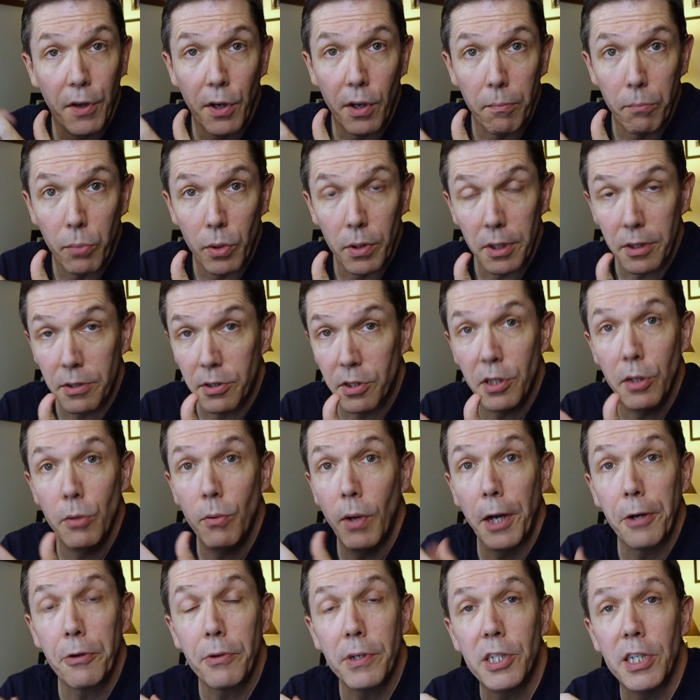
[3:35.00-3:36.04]
you can book
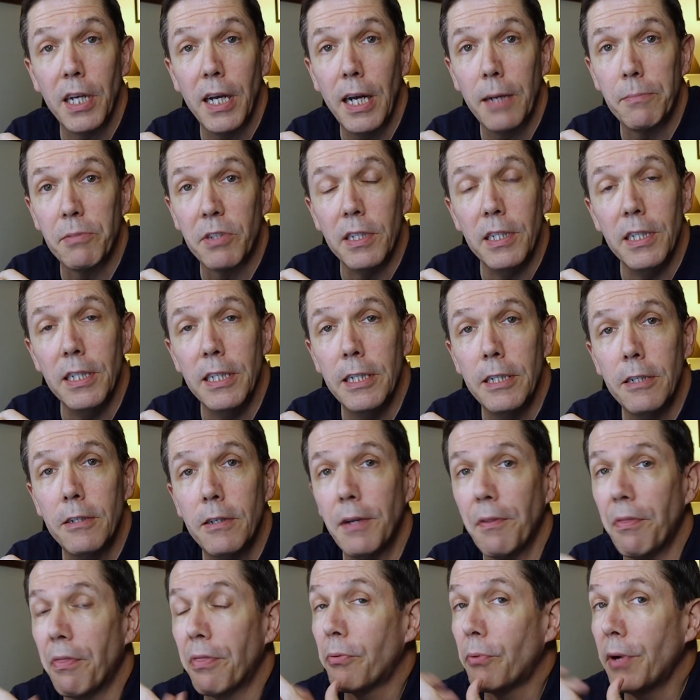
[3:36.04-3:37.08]
200 jobs a year
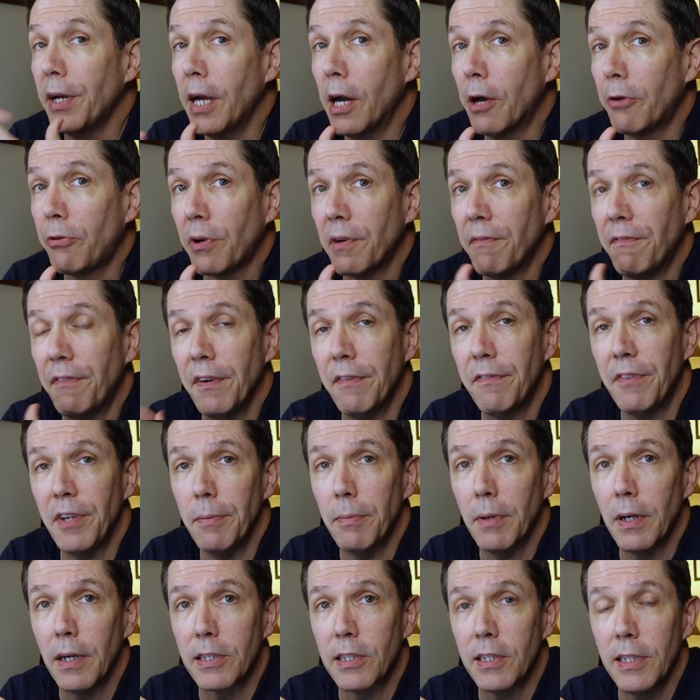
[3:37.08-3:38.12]
at
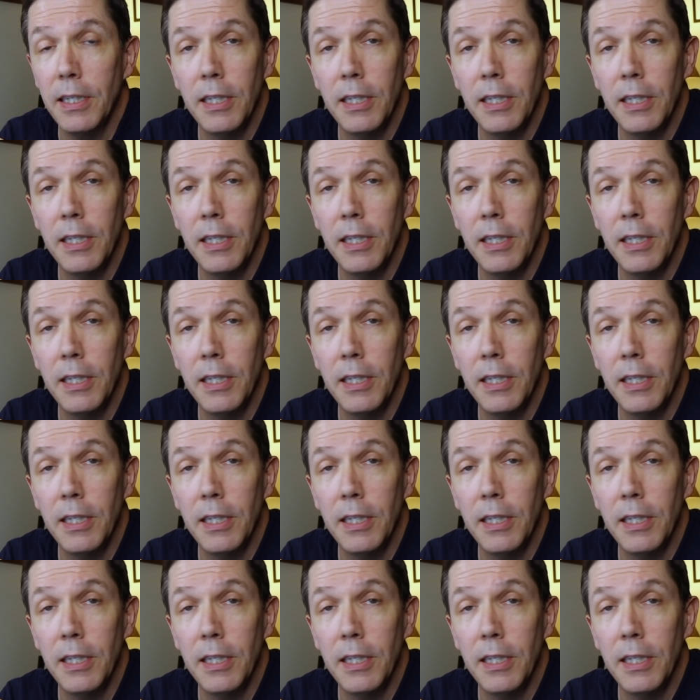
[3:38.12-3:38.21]
$350